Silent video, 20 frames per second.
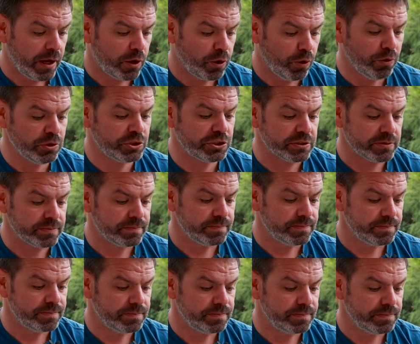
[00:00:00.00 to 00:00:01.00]
Caution,
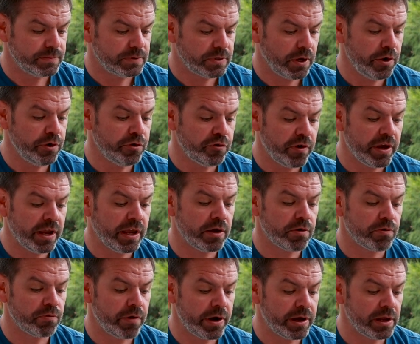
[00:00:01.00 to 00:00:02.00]
don't drink it
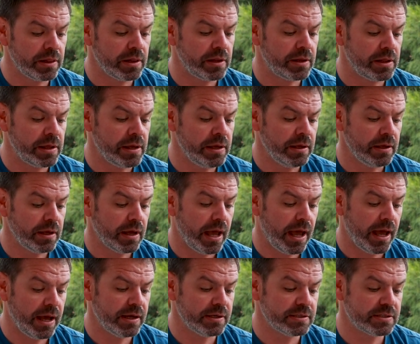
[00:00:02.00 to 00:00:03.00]
regularly
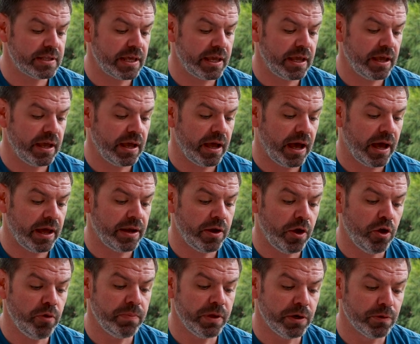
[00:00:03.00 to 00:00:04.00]
as there are
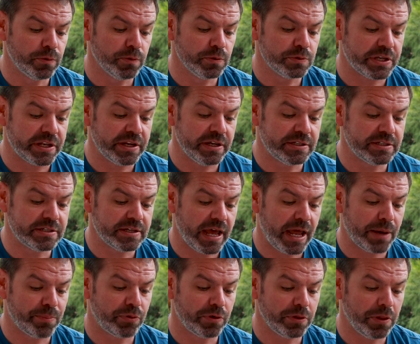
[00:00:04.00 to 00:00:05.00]
no minerals in it
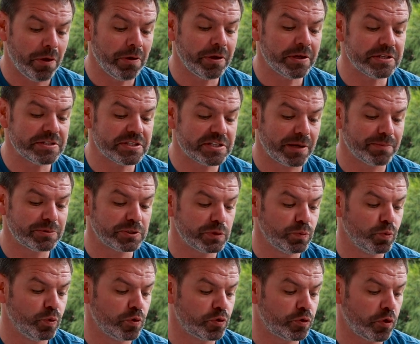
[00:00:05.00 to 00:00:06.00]
and prolonged
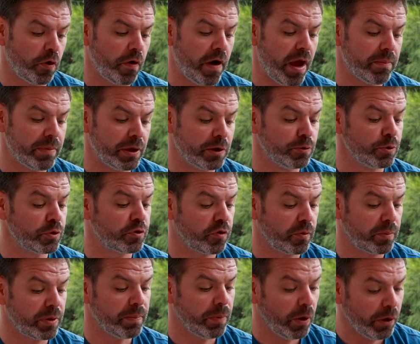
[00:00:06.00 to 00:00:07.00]
consumption will draw out minerals
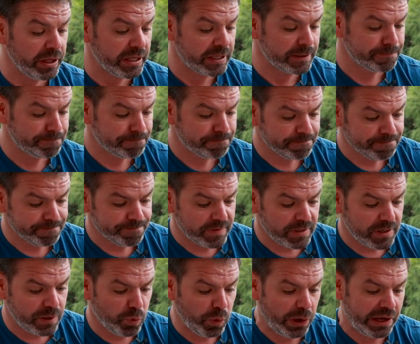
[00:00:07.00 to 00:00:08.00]
from your body.
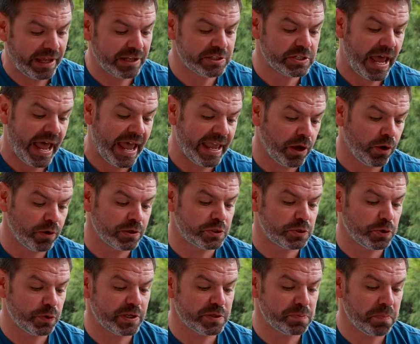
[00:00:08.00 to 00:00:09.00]
We need to hang on
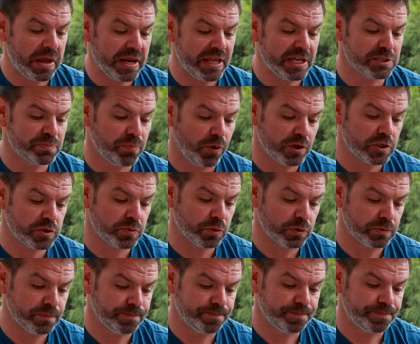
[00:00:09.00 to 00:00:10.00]
to as many as
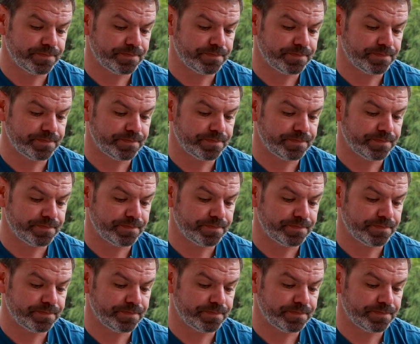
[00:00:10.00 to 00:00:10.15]
possible.